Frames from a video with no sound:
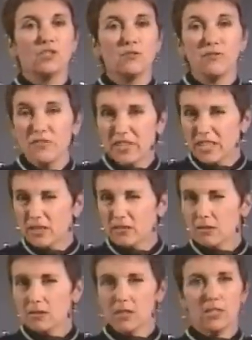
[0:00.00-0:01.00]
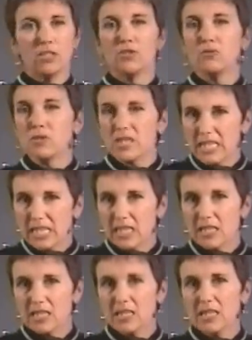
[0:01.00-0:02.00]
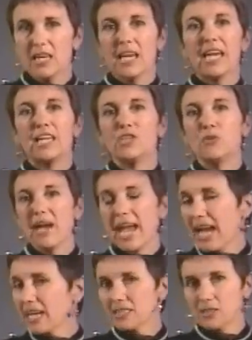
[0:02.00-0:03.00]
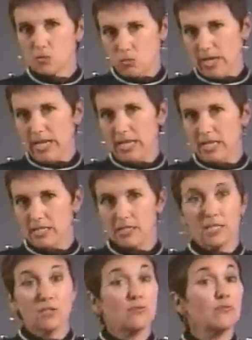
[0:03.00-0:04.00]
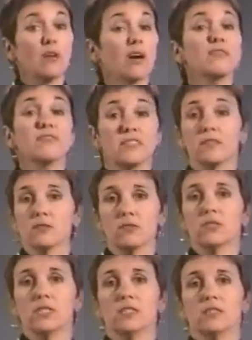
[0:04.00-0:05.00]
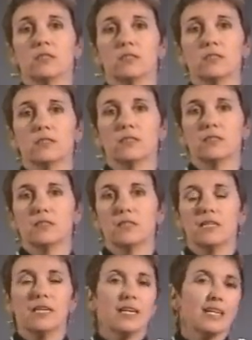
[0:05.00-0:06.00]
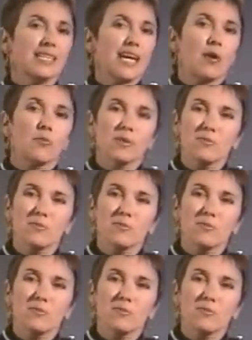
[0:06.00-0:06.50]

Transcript: You feel, you think, and you act in ways that do not feel good. Now,